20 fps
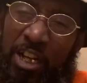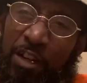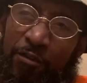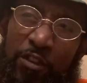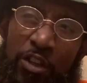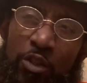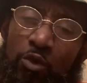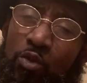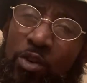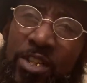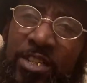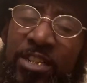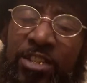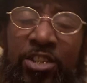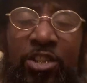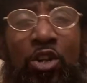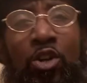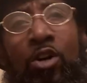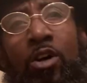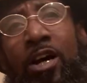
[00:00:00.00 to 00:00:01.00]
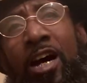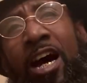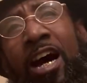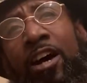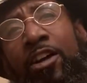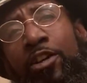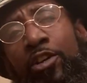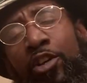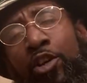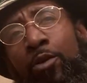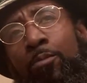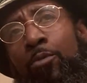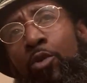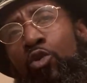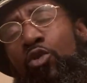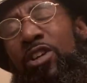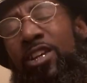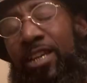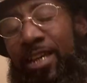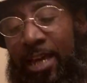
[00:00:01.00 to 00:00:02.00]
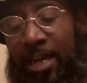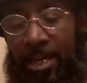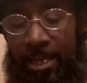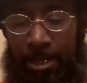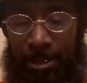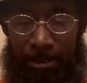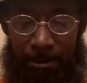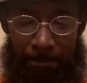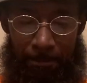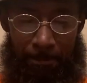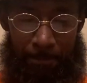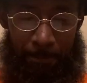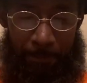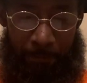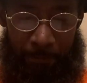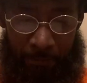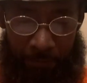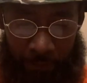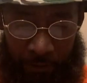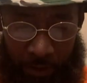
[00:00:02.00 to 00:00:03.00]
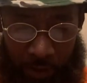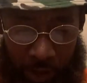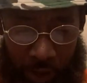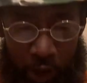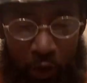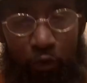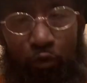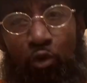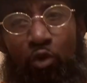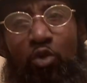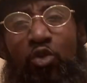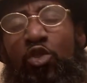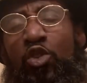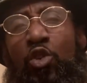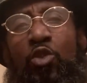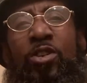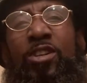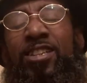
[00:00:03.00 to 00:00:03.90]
of us wasn't taught how to communicate through certain